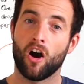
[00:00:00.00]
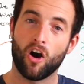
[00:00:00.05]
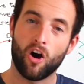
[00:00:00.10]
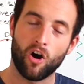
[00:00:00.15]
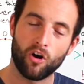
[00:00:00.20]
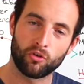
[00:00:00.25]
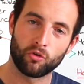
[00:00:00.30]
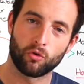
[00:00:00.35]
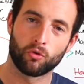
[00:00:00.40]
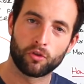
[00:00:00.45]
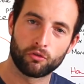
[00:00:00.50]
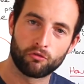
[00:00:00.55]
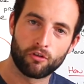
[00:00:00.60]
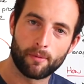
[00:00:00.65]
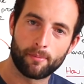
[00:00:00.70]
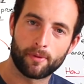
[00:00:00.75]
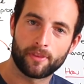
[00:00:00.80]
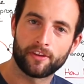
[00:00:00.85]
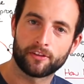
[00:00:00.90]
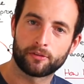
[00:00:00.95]
on all the
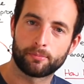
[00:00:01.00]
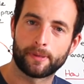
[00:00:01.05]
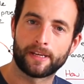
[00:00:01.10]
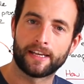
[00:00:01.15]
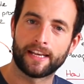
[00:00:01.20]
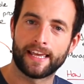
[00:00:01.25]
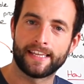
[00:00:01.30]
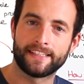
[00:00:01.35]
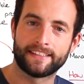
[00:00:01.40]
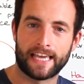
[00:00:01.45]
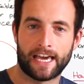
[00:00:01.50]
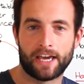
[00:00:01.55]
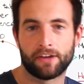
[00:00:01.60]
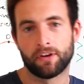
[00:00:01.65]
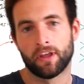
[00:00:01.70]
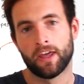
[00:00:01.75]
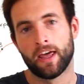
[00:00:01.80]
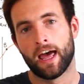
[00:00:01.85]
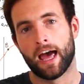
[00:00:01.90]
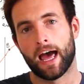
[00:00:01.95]
rubber that's been laid
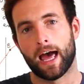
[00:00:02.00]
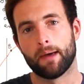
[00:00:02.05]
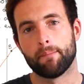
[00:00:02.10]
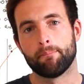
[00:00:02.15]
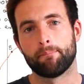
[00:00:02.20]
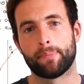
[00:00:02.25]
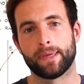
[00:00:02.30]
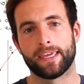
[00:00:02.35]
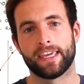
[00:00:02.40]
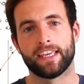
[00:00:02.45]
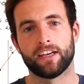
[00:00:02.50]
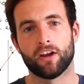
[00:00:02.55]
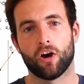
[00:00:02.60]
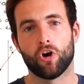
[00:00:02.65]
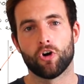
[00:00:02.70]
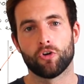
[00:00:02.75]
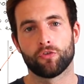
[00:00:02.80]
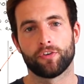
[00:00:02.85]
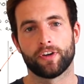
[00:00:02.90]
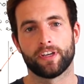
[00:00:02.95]
down, and being
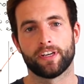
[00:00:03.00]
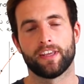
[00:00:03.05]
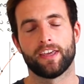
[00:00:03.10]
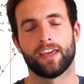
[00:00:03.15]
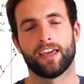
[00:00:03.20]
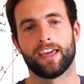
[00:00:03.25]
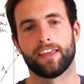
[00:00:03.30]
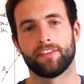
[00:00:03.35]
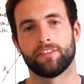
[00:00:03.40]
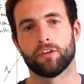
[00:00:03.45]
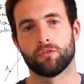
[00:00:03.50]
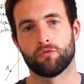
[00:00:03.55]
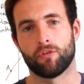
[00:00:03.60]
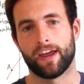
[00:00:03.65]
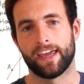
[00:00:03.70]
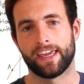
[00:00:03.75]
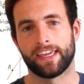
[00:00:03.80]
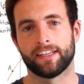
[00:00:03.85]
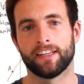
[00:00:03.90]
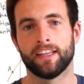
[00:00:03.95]
off it in the
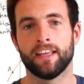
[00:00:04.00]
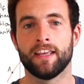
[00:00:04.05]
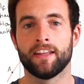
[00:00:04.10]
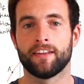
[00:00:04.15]
rain.